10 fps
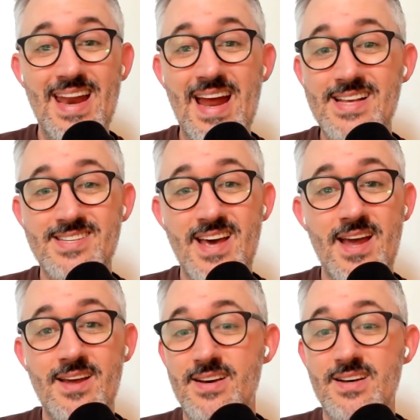And I
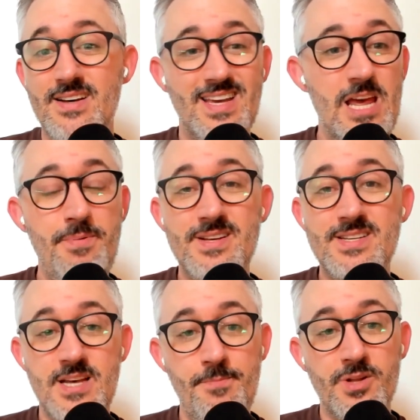say, keep it
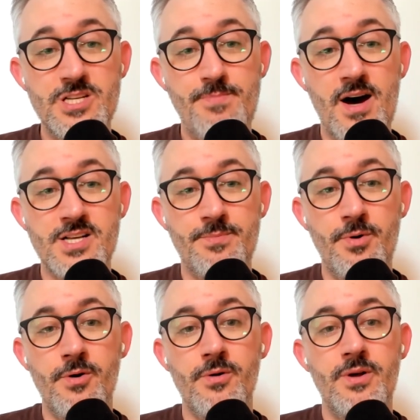as simple as
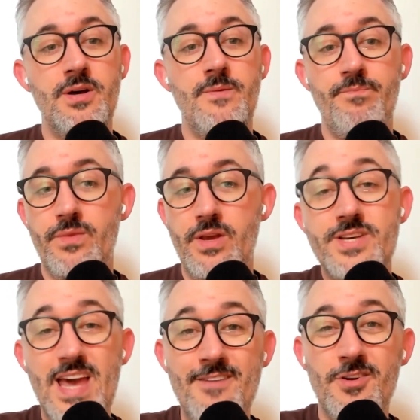possible.
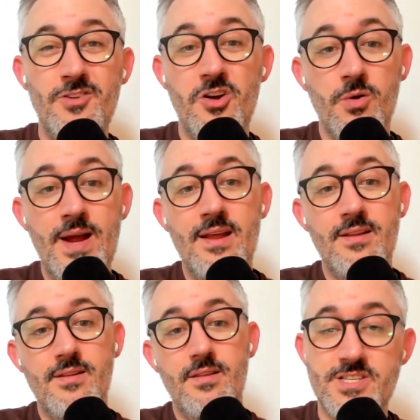Use Canva to
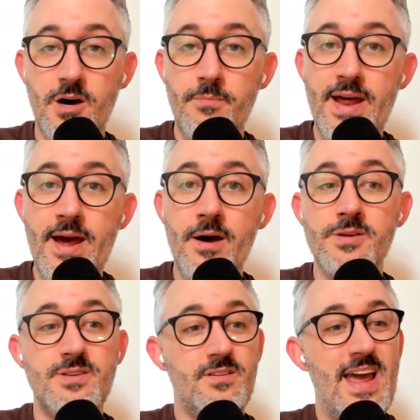create these
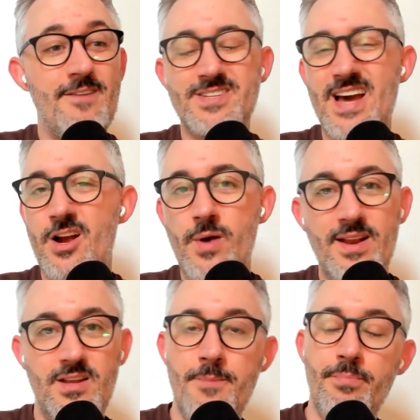thumbnails. Canva's got
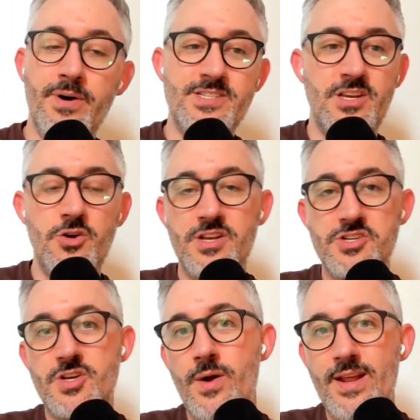great templates and you can
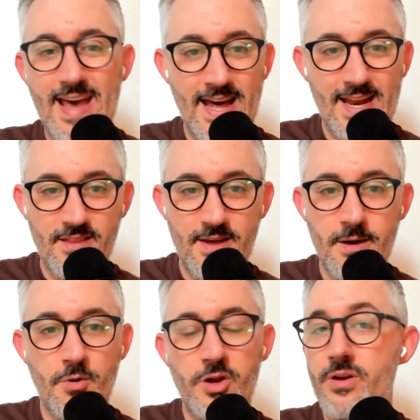just go in and edit
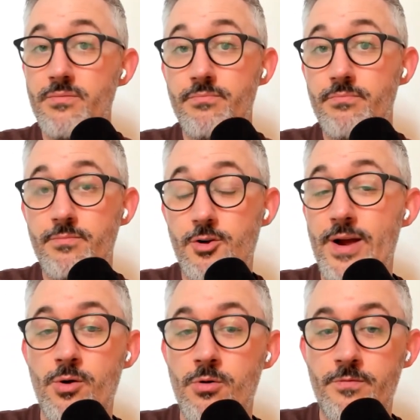them, or you can
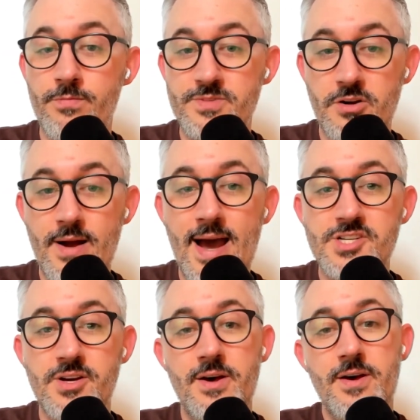create your own from
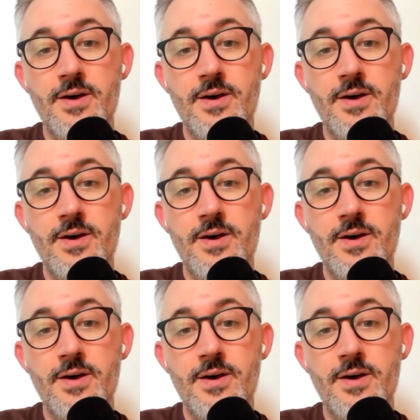scratch.